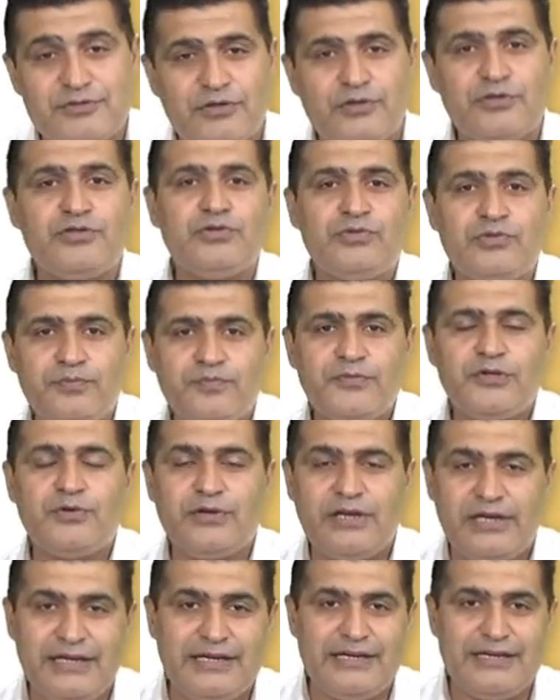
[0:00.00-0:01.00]
know, you
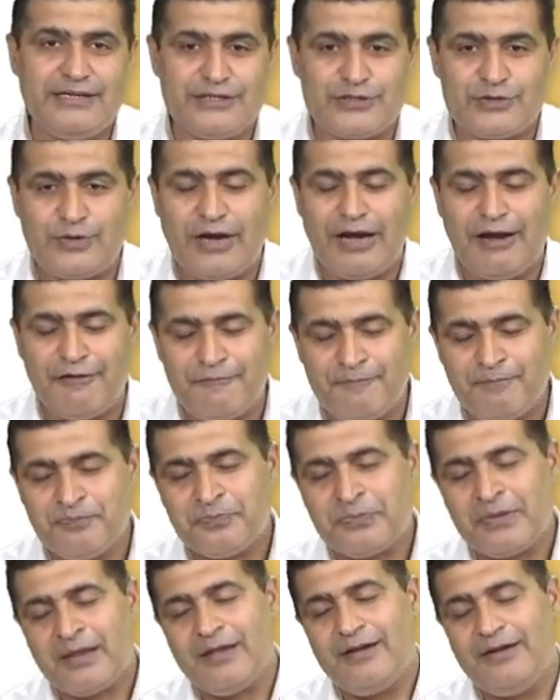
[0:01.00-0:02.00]
really needed to have
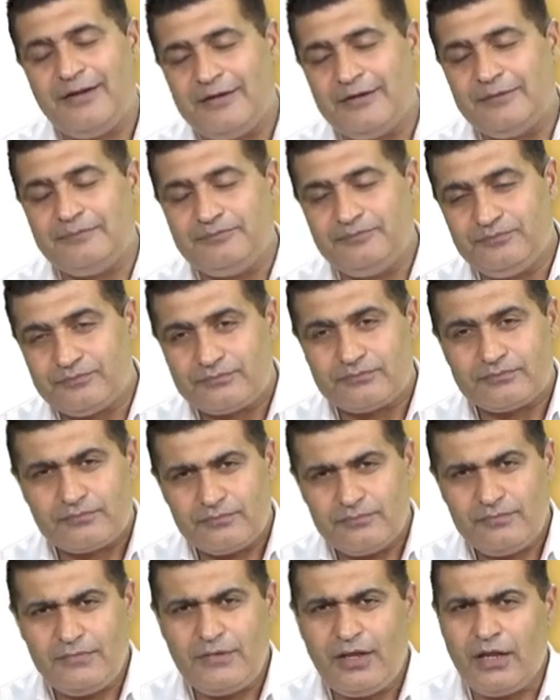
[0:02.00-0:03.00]

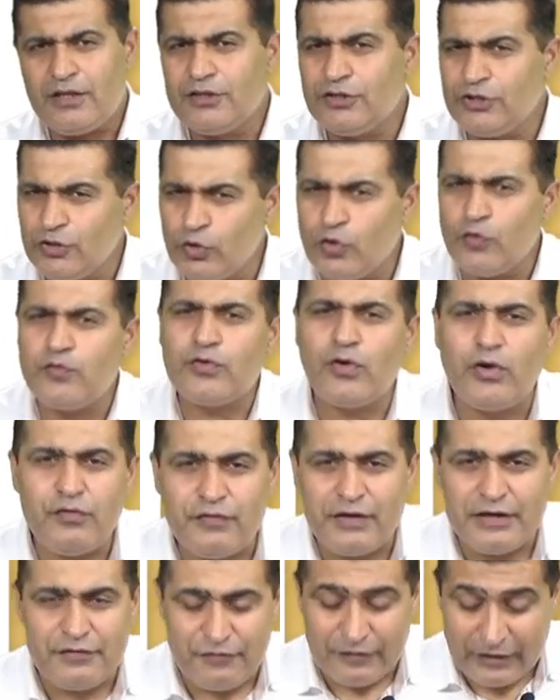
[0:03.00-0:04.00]
the overall
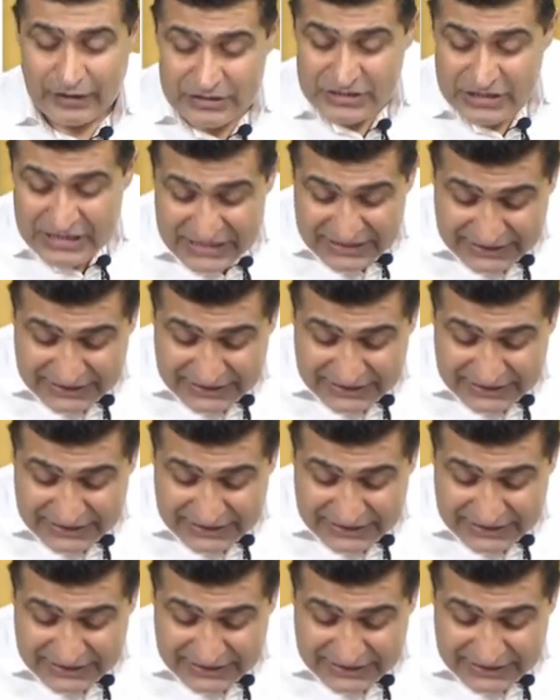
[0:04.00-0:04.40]
verification